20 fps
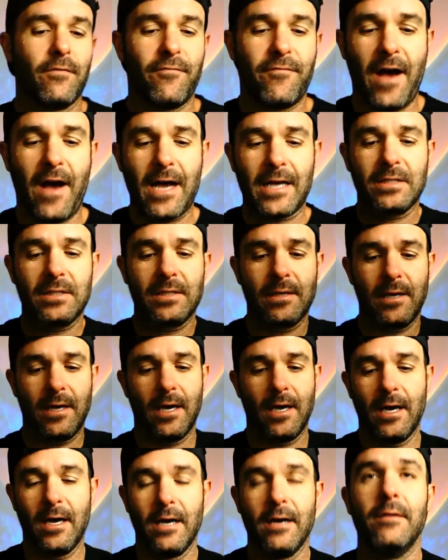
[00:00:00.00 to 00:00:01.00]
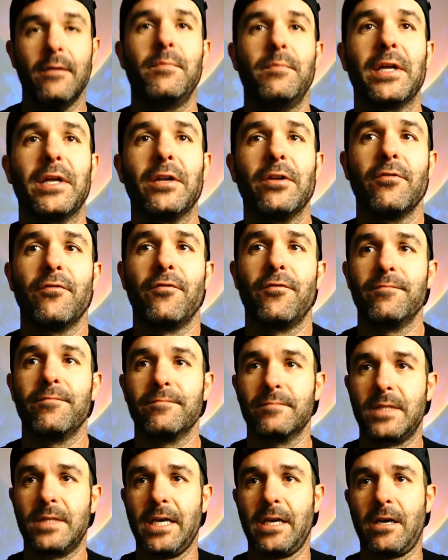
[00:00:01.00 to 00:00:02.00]
Fox Big Noon
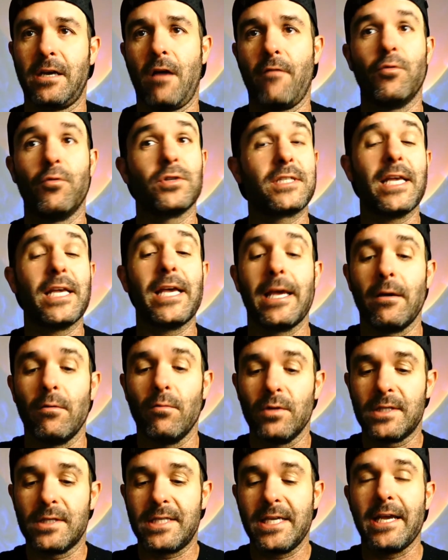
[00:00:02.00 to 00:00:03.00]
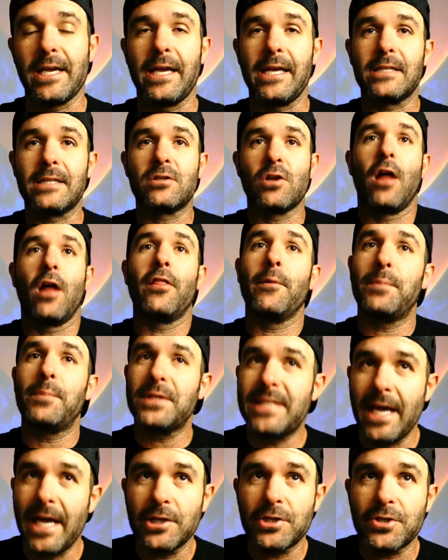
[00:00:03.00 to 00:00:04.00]
kickoff. We'll see. We'll see. It's on the
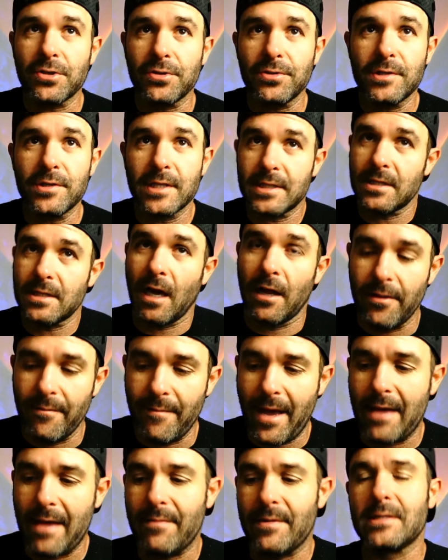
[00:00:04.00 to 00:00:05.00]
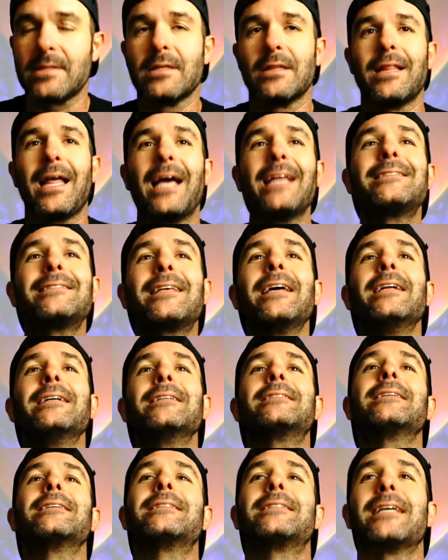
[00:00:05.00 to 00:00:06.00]
potentials. It's on the maybes. Let's get
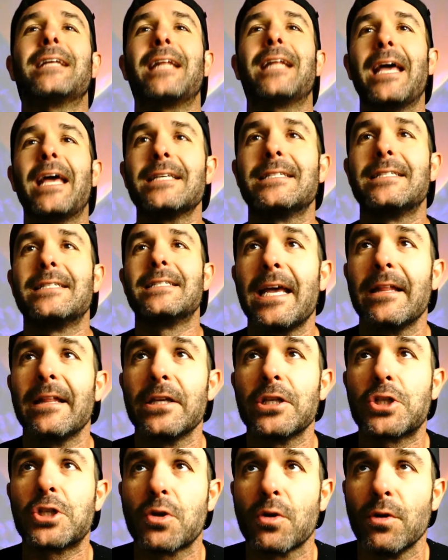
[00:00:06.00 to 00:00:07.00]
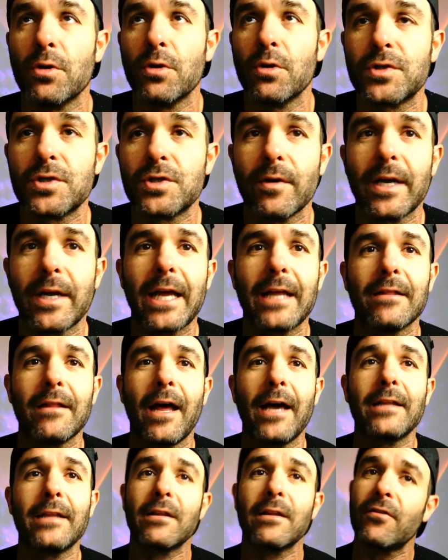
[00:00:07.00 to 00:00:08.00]
into today's daily truth. So again,
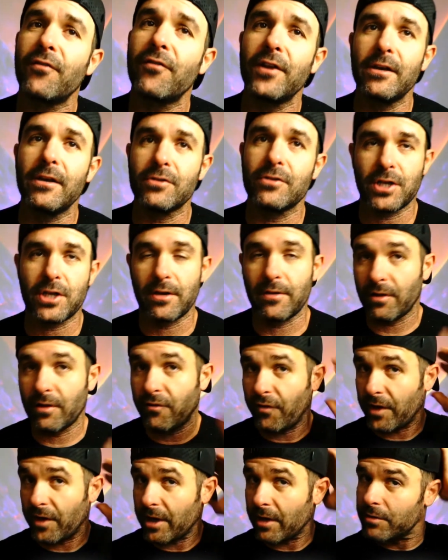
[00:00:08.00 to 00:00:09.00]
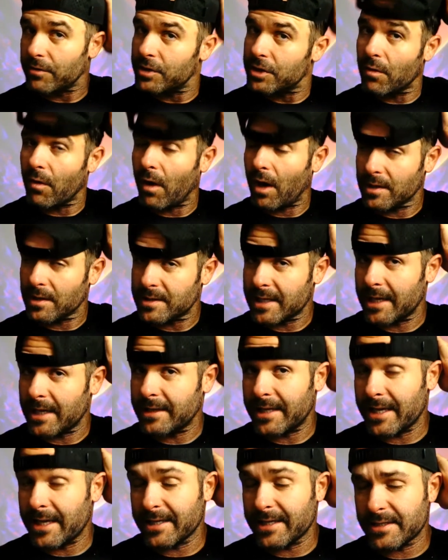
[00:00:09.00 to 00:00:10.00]
like this video, share this video, do all
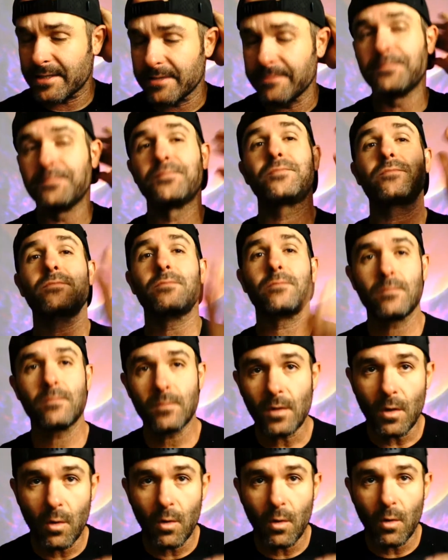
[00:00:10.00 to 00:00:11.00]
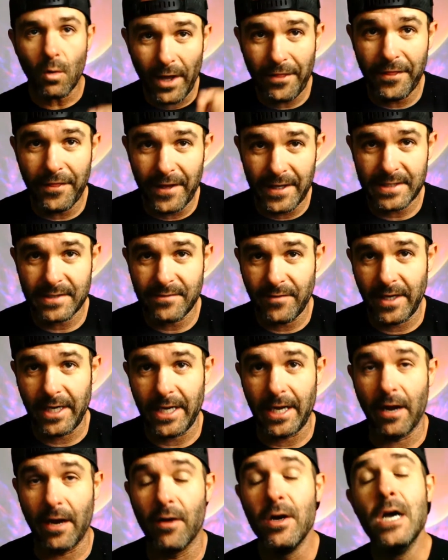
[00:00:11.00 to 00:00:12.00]
said things with this
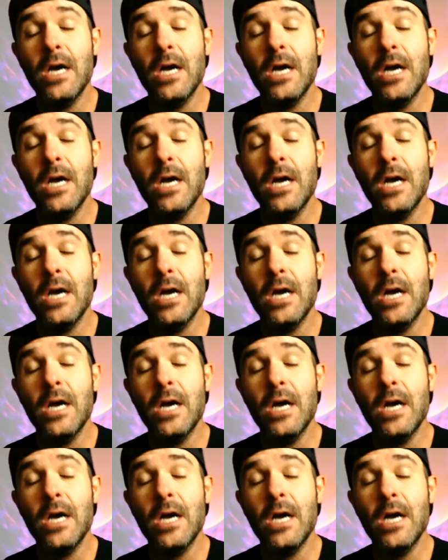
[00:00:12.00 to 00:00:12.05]
video.